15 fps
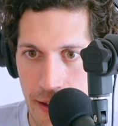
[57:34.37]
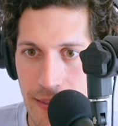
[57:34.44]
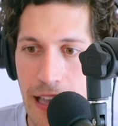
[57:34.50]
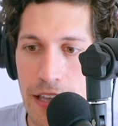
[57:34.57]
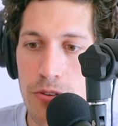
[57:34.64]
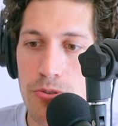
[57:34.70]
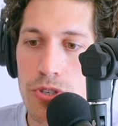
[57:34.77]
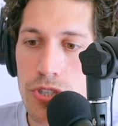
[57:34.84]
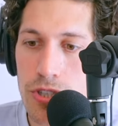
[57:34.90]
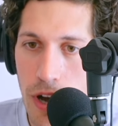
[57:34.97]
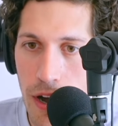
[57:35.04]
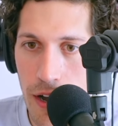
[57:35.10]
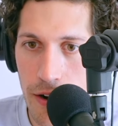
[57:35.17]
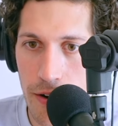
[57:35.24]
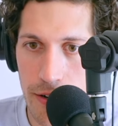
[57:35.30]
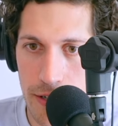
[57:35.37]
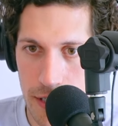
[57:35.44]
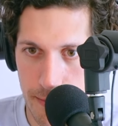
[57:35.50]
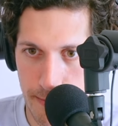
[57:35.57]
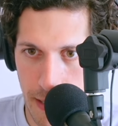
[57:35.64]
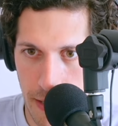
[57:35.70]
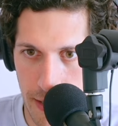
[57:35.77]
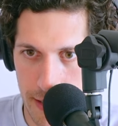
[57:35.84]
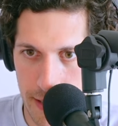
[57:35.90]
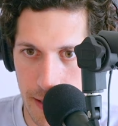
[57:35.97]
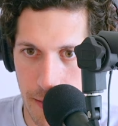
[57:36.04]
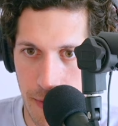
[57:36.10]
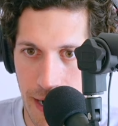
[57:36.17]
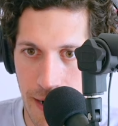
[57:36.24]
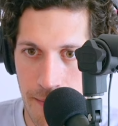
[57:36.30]
that you saw or experienced
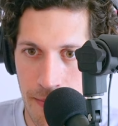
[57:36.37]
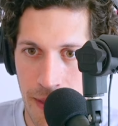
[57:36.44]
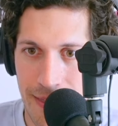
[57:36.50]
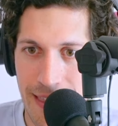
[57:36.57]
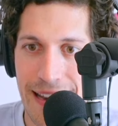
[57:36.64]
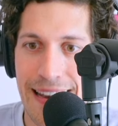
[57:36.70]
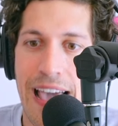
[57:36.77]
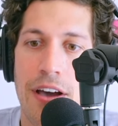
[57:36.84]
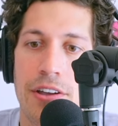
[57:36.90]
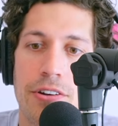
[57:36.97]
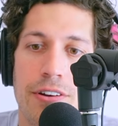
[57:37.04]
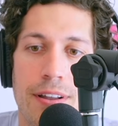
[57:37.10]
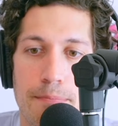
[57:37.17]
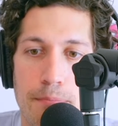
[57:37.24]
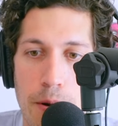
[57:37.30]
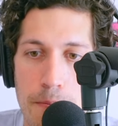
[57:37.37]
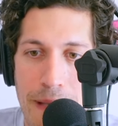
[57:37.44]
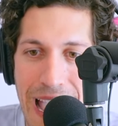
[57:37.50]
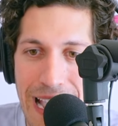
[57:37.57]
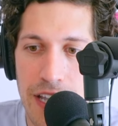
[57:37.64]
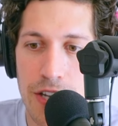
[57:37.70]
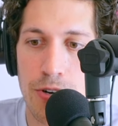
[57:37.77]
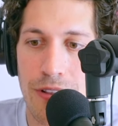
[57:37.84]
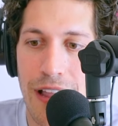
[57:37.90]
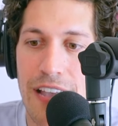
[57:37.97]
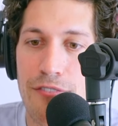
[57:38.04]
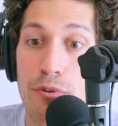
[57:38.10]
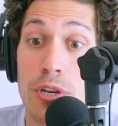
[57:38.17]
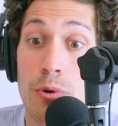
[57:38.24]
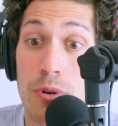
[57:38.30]
somewhere that now you're going to put back in your
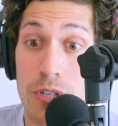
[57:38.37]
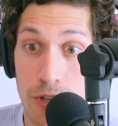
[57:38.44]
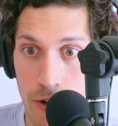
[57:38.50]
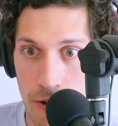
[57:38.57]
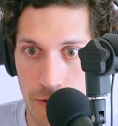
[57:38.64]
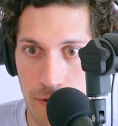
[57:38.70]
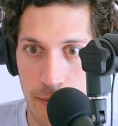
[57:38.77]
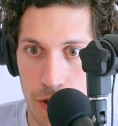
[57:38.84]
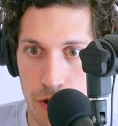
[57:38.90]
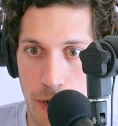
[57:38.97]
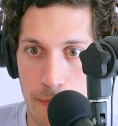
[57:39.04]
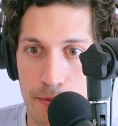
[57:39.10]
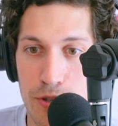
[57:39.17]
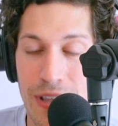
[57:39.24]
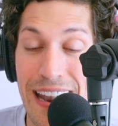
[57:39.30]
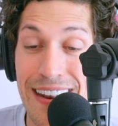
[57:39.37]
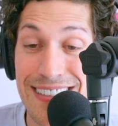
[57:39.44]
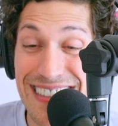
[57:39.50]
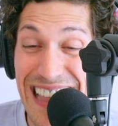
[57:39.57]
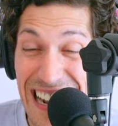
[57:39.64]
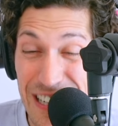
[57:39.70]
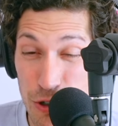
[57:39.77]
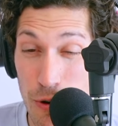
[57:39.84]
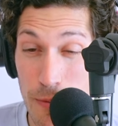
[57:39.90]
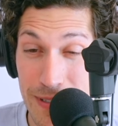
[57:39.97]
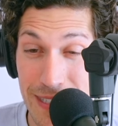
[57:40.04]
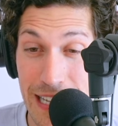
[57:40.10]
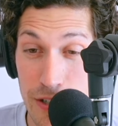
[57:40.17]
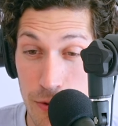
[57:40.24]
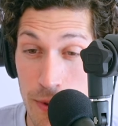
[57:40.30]
life when you return from a trip so that that trip
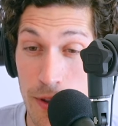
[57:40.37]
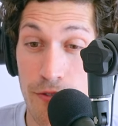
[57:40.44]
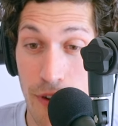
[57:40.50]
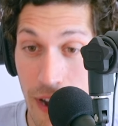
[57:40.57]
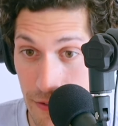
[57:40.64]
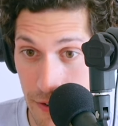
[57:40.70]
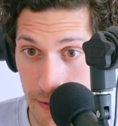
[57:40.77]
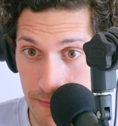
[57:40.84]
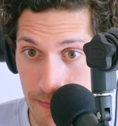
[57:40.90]
stays with you forever.